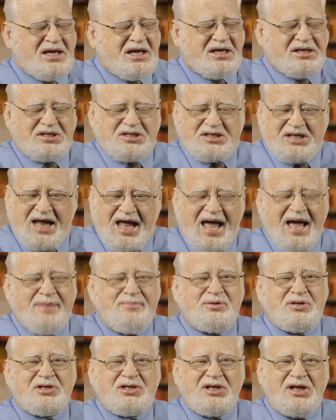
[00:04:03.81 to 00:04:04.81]
It's
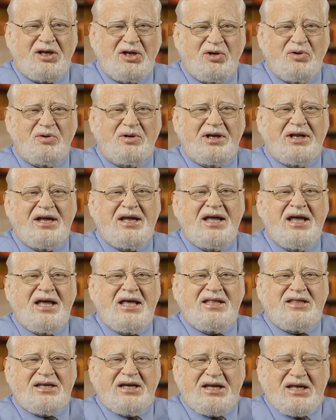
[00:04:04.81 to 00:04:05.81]
absolutely
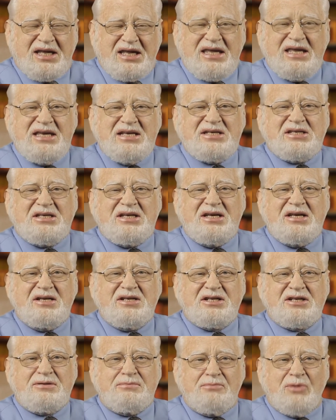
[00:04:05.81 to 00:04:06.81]
the
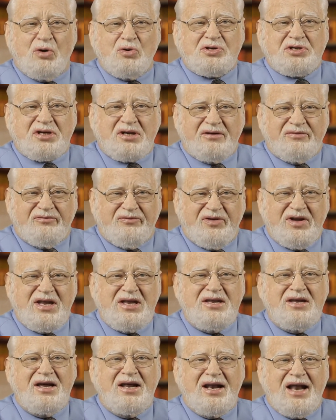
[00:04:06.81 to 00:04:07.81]
easiest, most
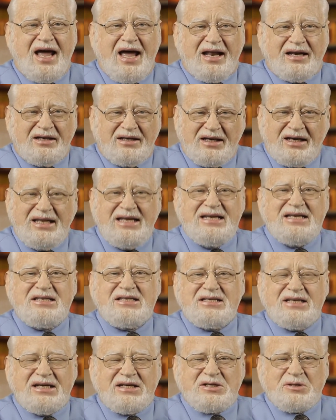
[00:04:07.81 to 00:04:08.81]
convenient, and
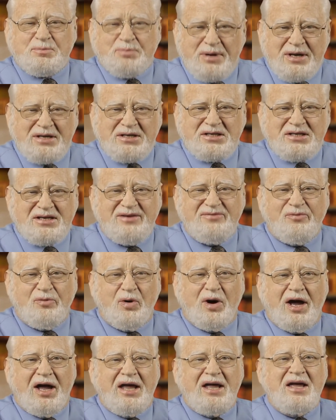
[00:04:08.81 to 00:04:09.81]
least expensive
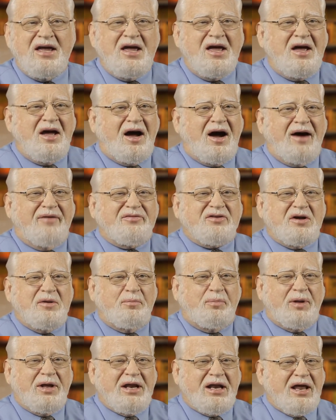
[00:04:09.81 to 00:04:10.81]
way of
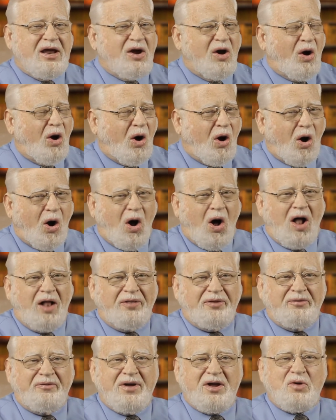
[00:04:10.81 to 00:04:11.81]
completing all
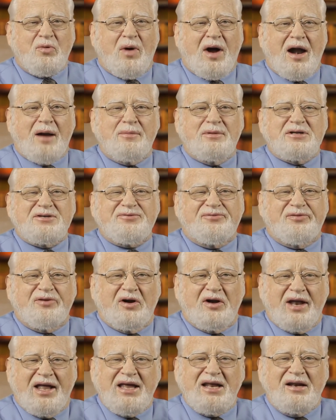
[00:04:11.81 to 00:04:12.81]
the requirements
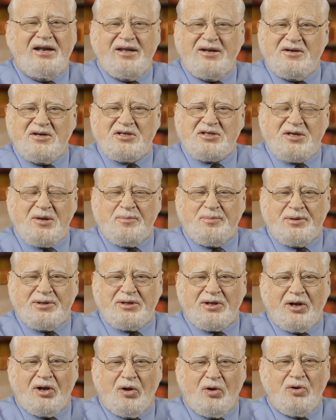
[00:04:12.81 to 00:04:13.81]
for lay leadership
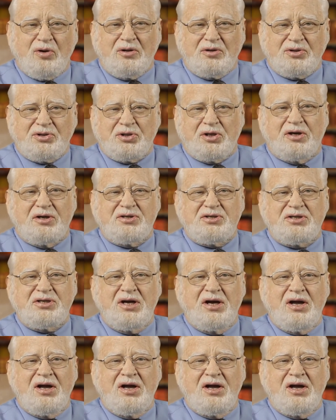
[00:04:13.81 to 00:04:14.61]
in the local church